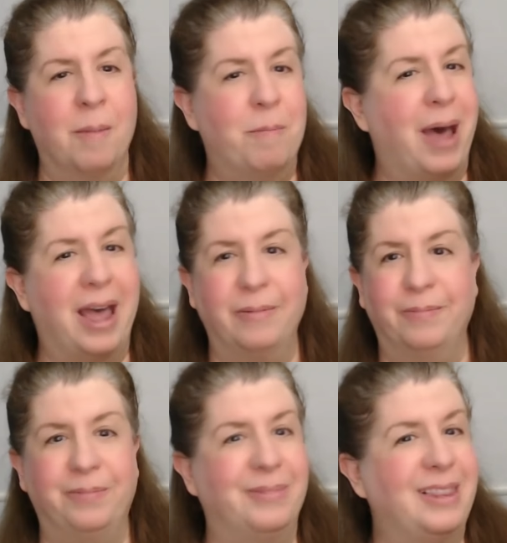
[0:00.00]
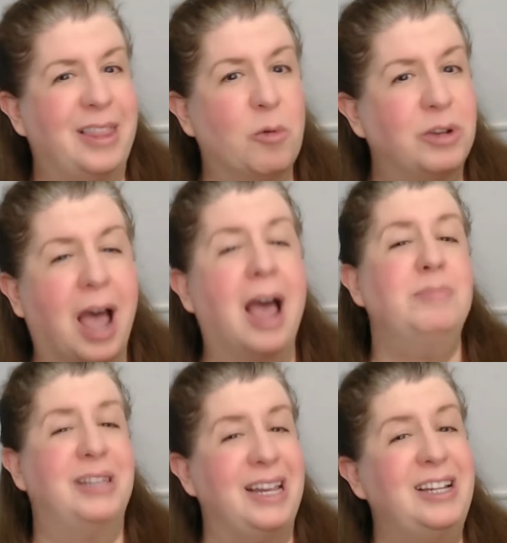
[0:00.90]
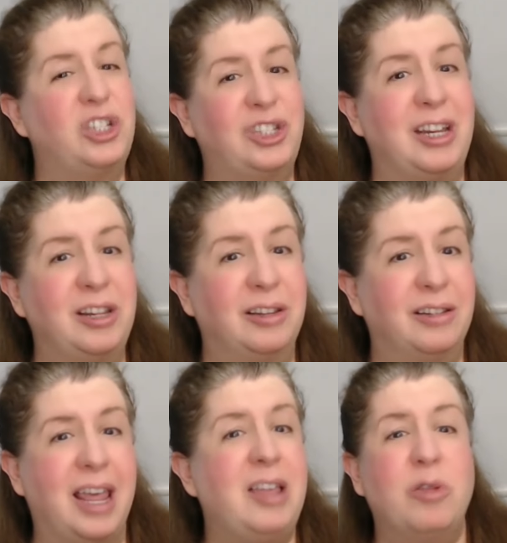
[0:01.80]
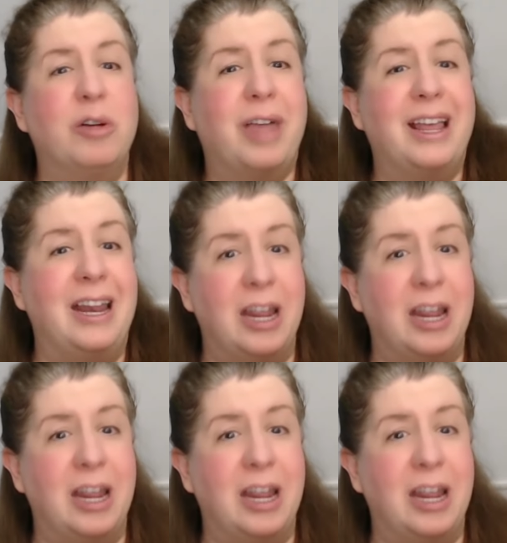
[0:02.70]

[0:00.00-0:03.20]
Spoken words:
but there were times he looked like he